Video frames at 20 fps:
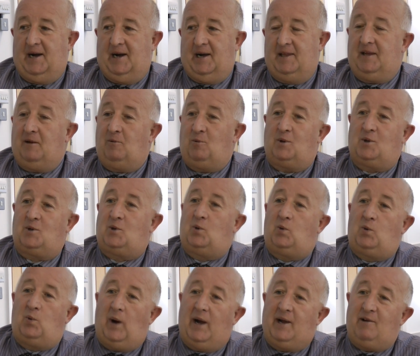I think it was
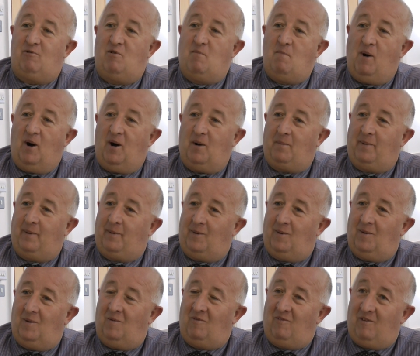quite
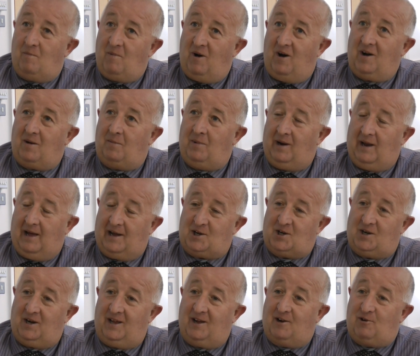remarkable,
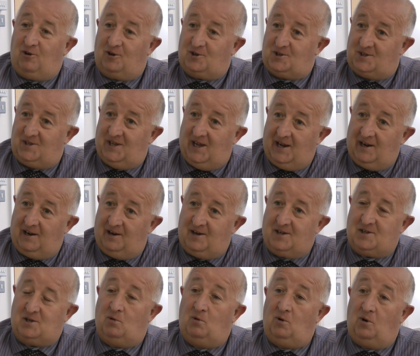actually, across
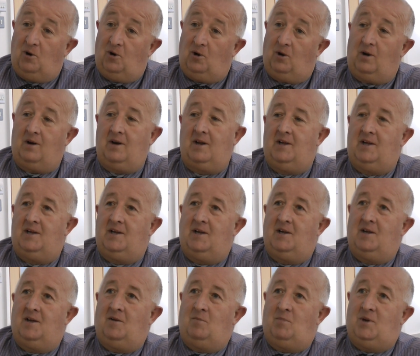England as a whole,
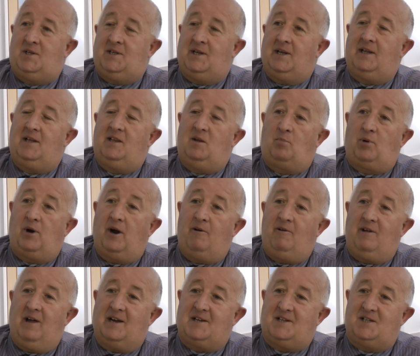particularly in the
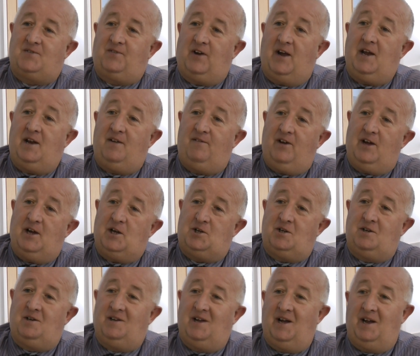priority axis for
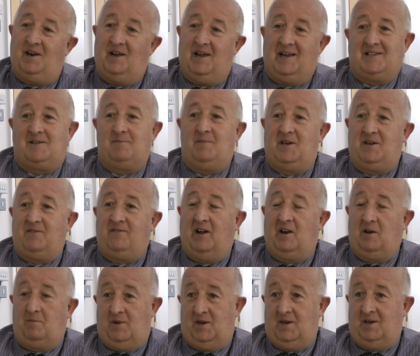innovation and SME
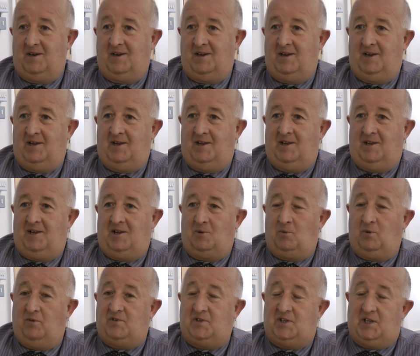development,
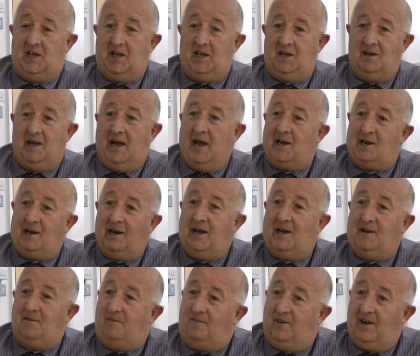we've seen
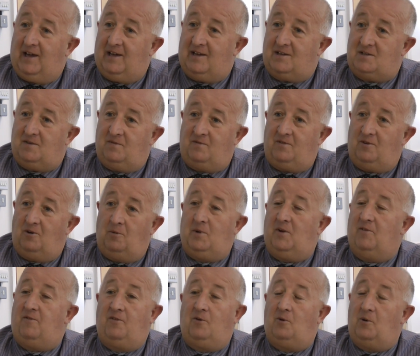headline figures of
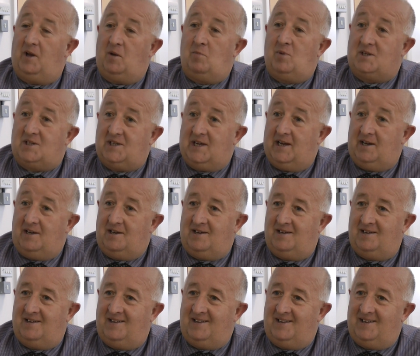up to
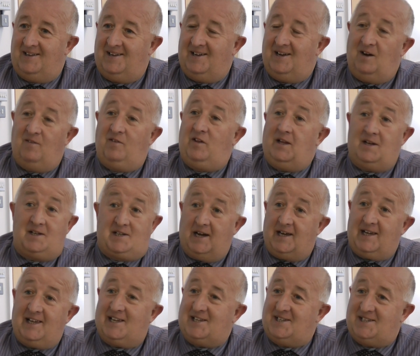40% of the
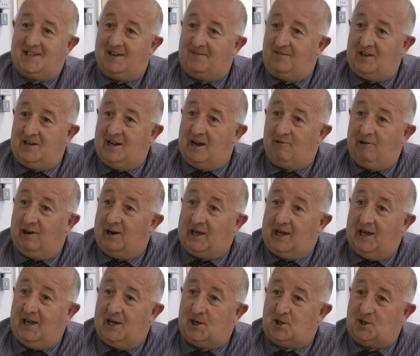entire 7-year
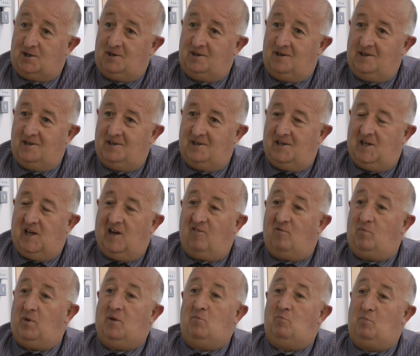allocation
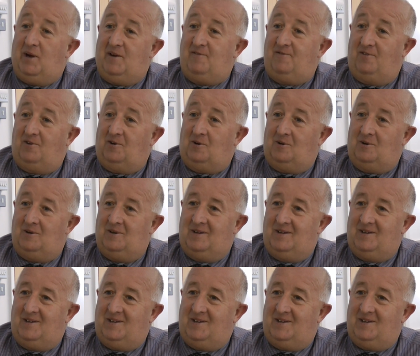have been bid for.